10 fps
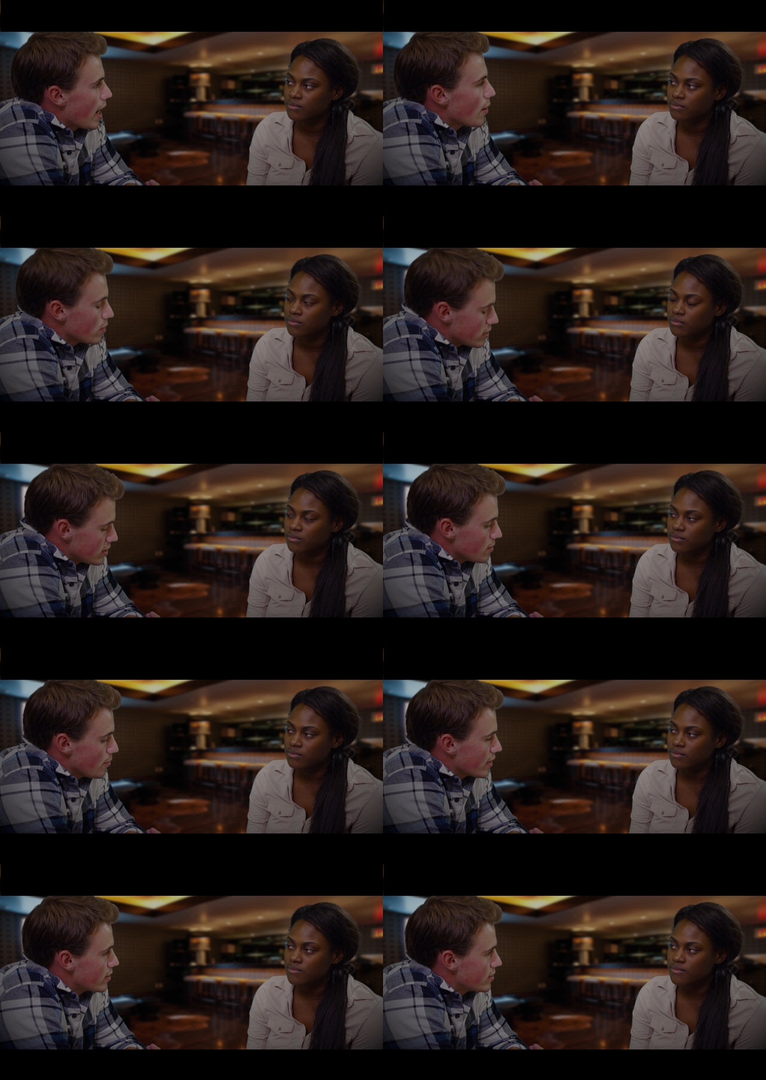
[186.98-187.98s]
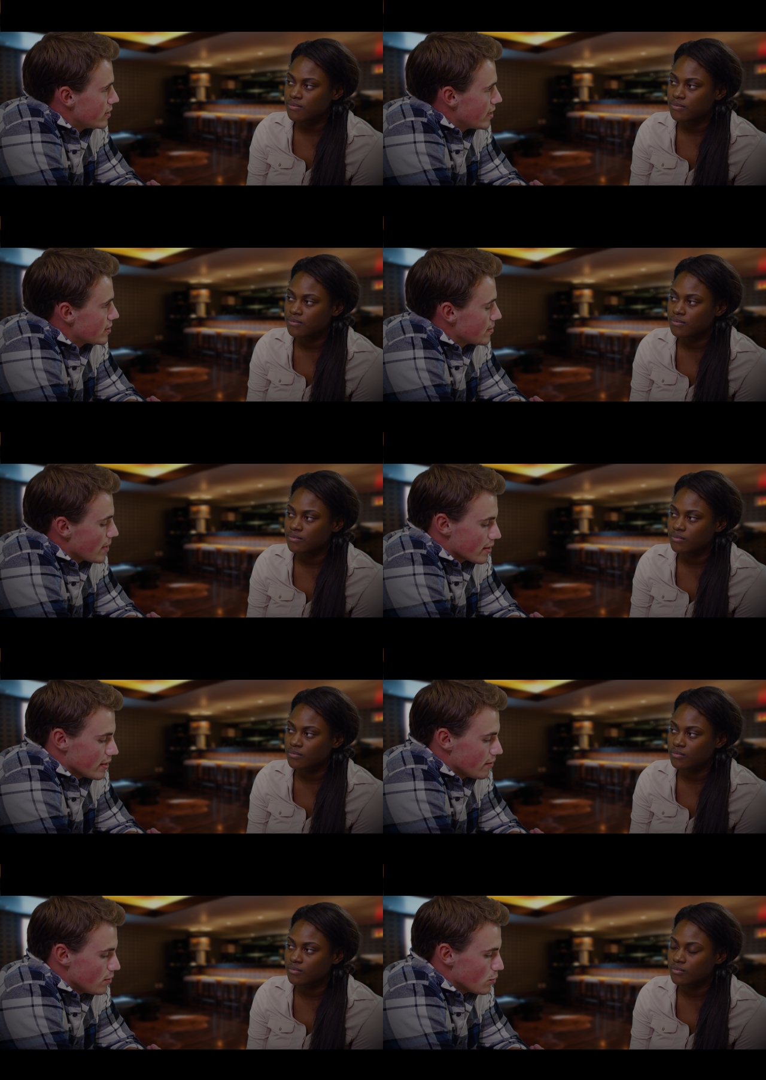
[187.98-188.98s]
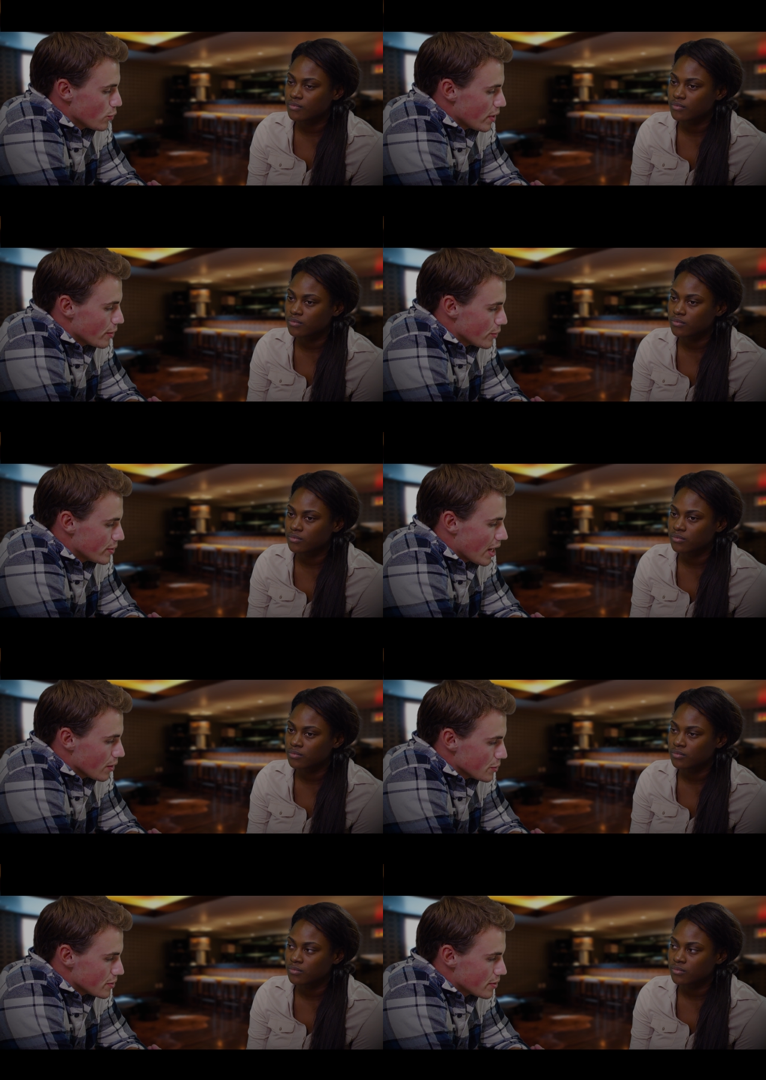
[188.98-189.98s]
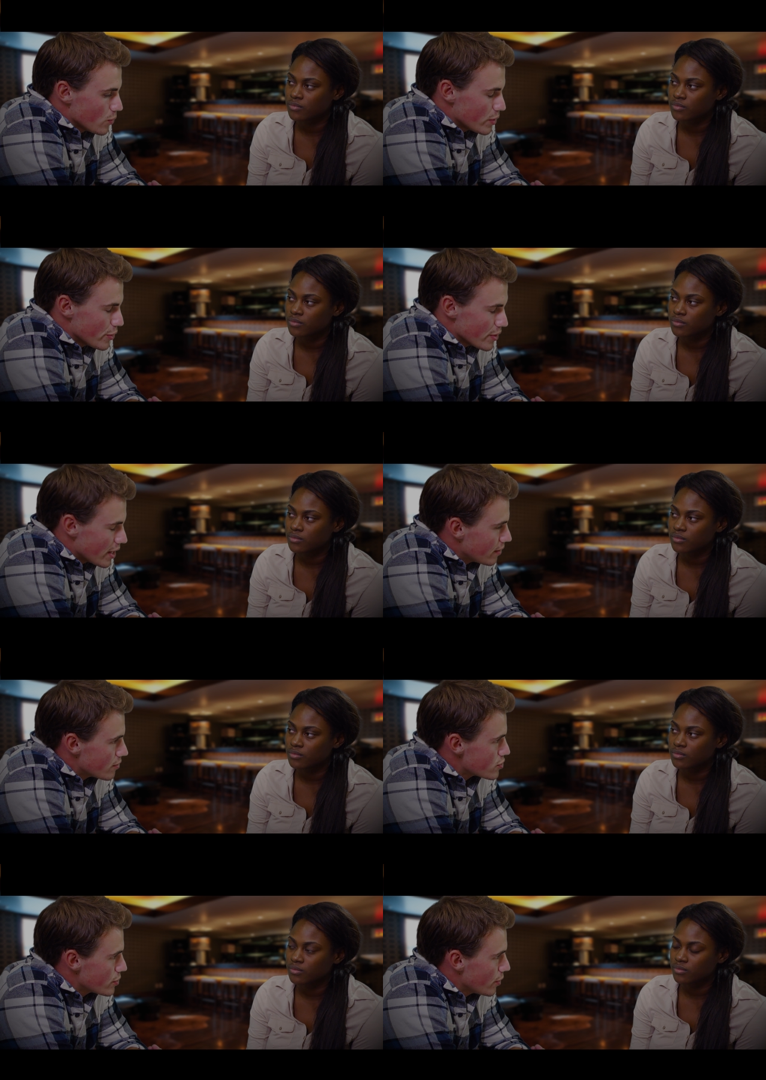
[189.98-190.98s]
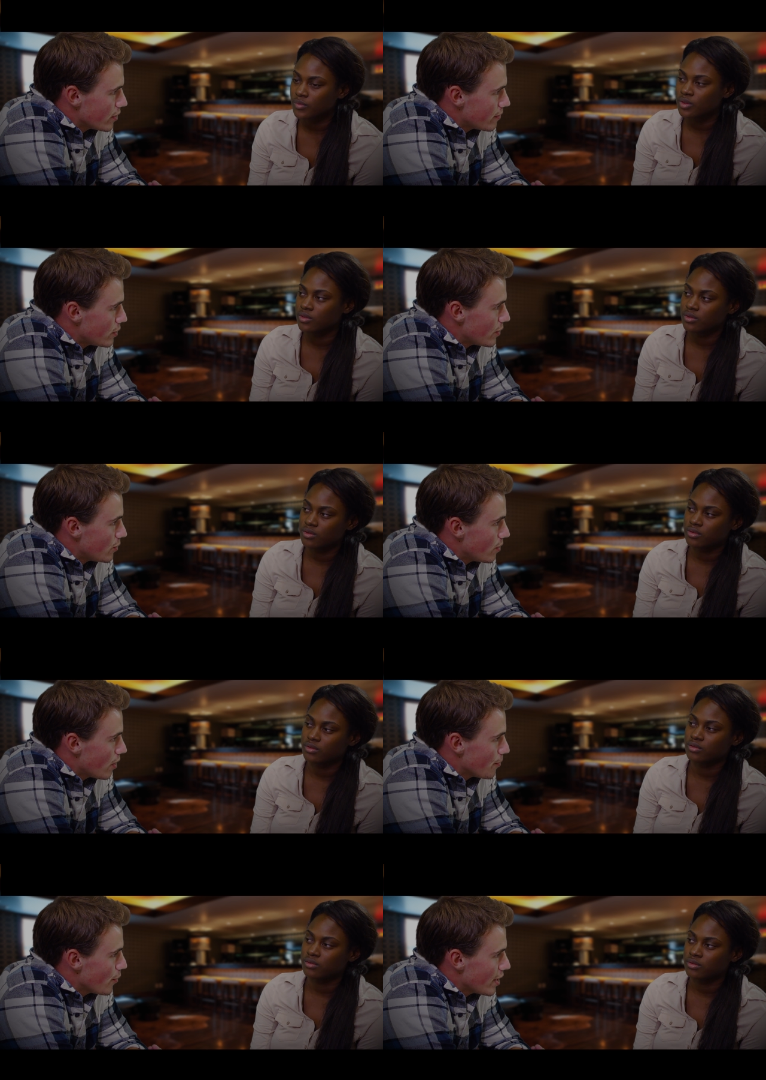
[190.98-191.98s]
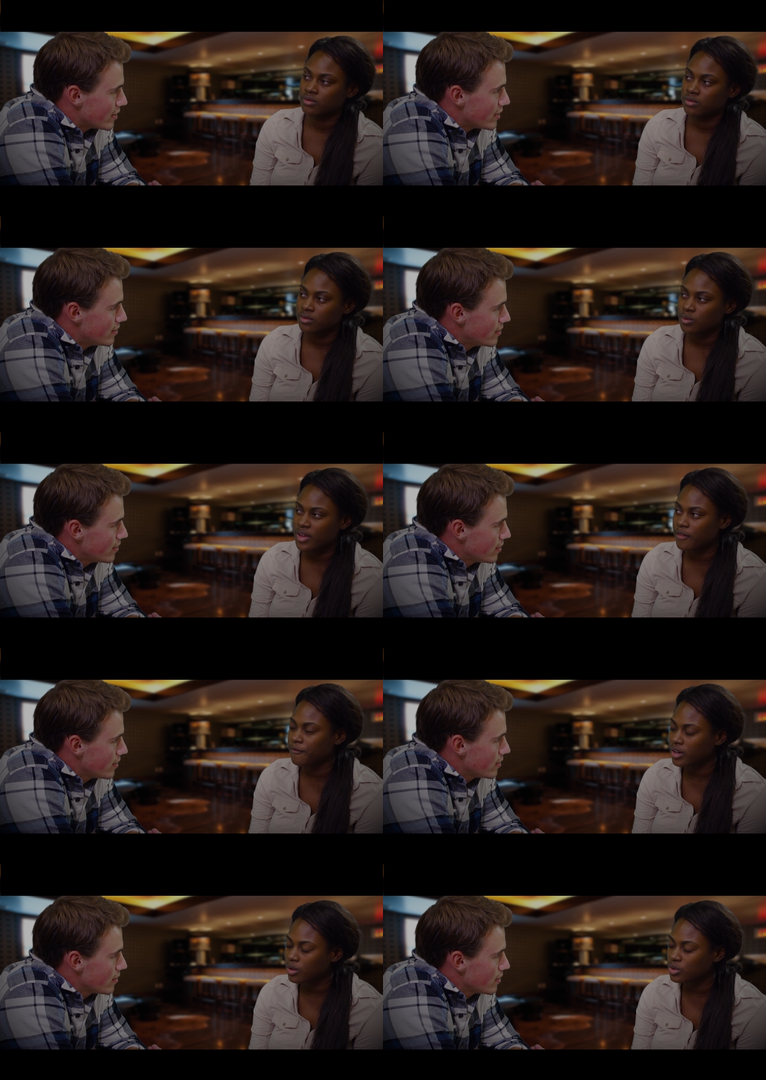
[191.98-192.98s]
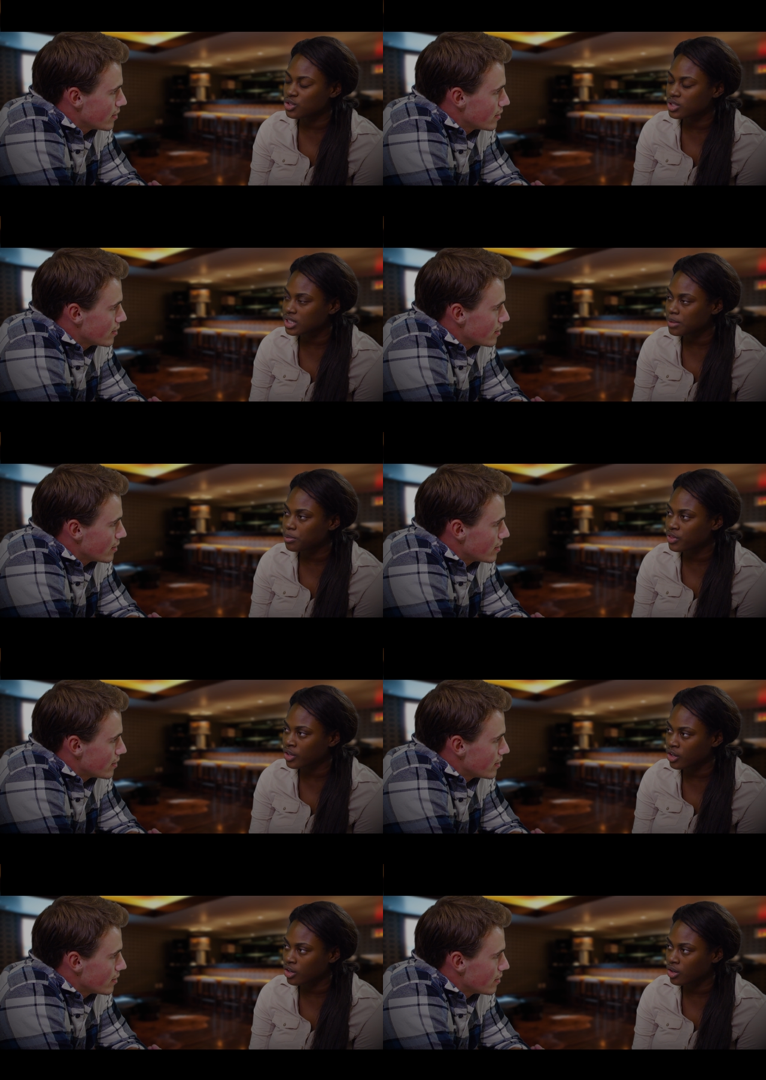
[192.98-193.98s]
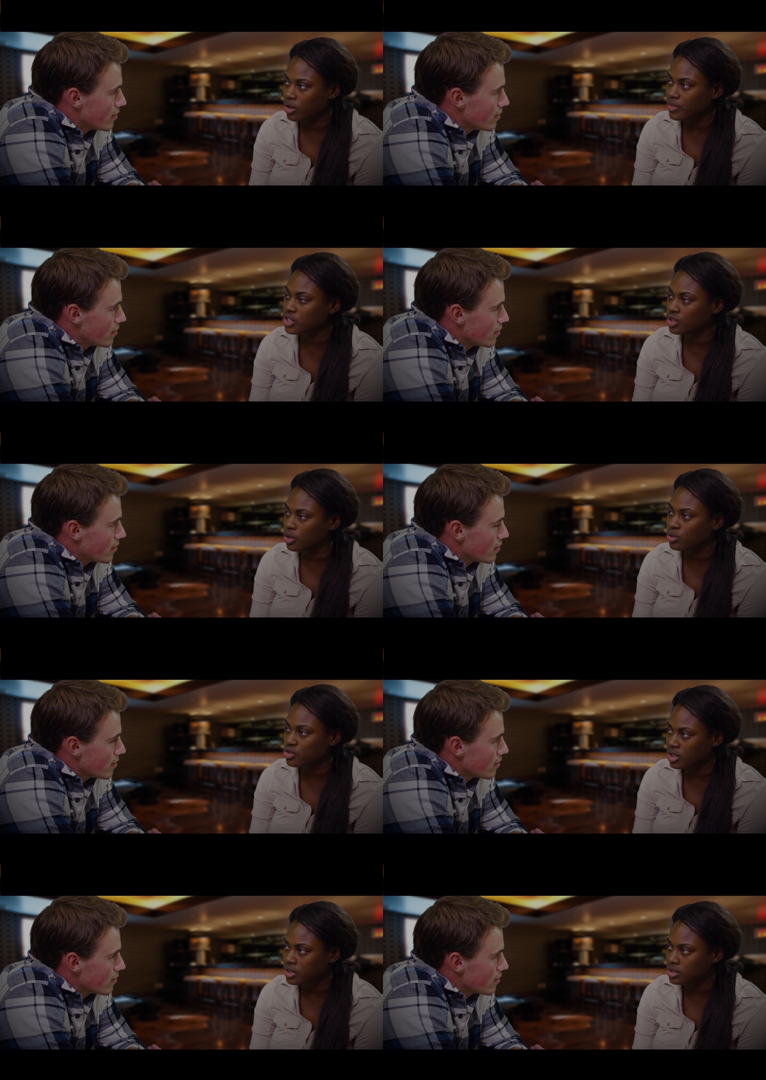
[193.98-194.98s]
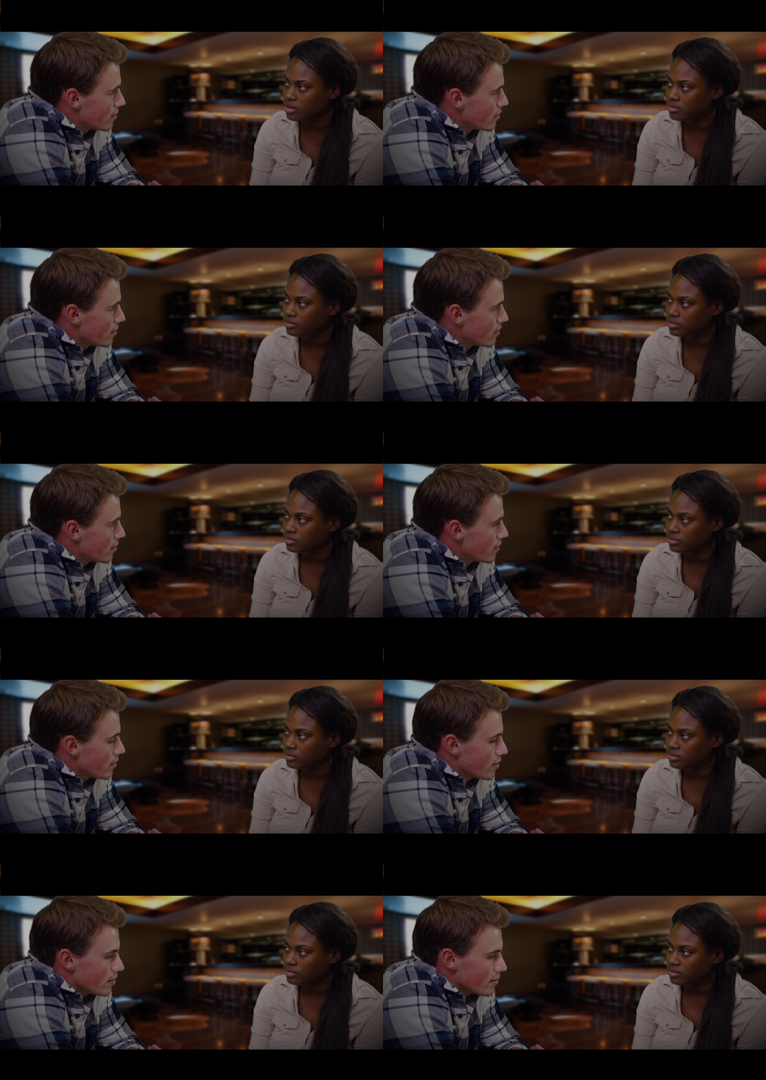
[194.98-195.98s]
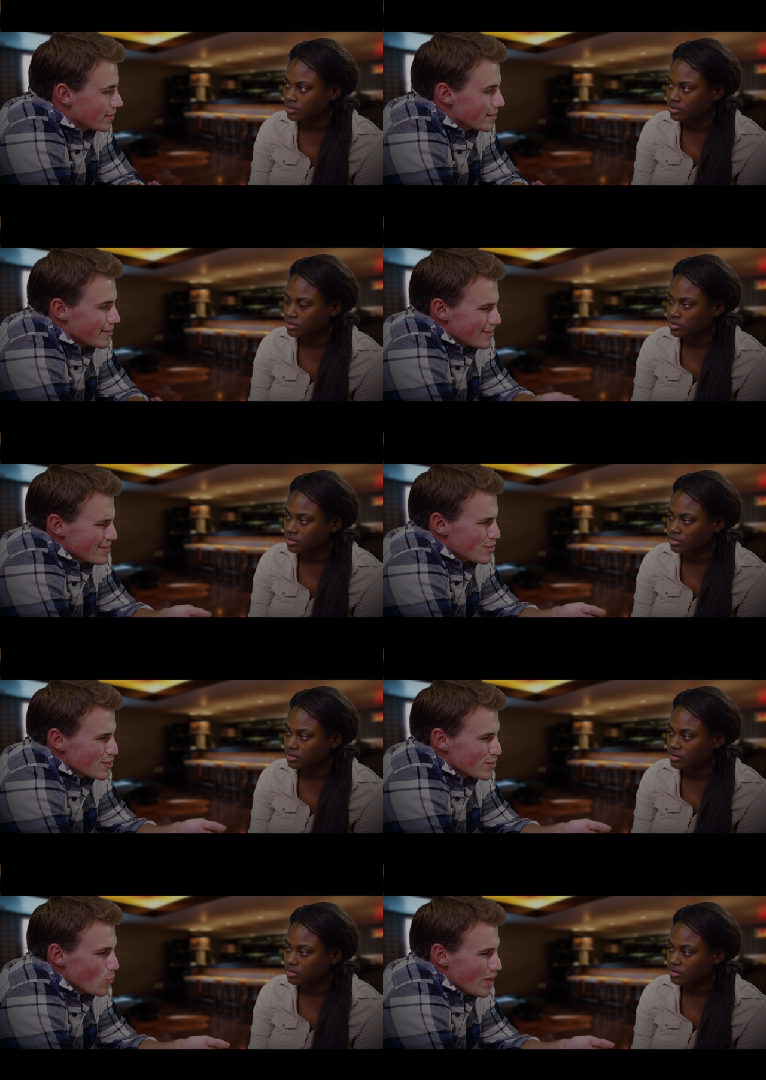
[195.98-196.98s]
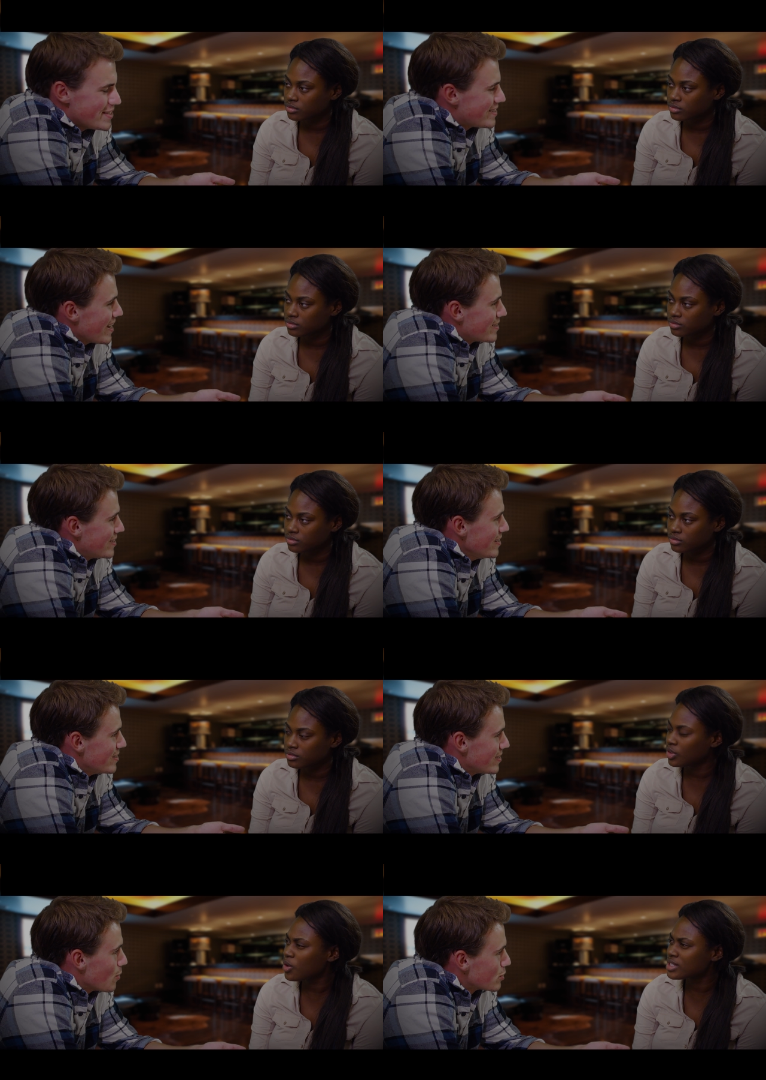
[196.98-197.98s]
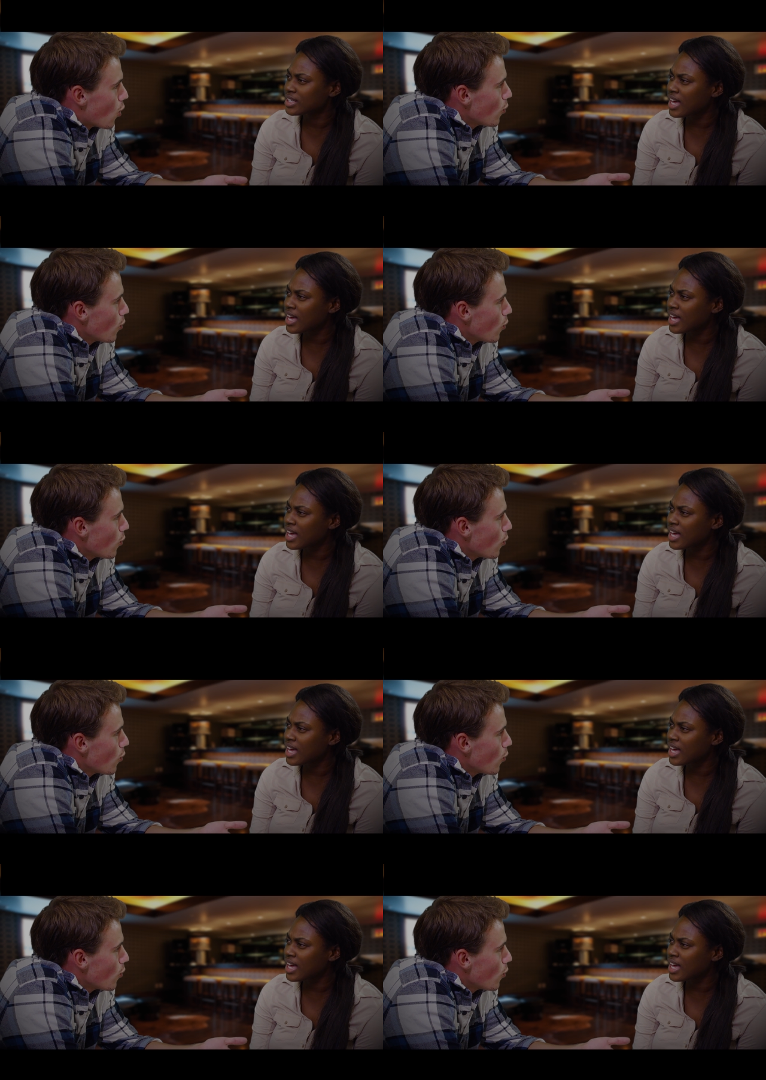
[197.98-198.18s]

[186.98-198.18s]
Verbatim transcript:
Speaker 1: I wanna see the pregnancy test. I'm not gonna give you three hundred dollars when you're not even sure if you are pregnant.
Speaker 2: Why the fuck would you sleep with a girl that you don't trust?
Speaker 1: That's just the way sex is.
Speaker 2: No, I was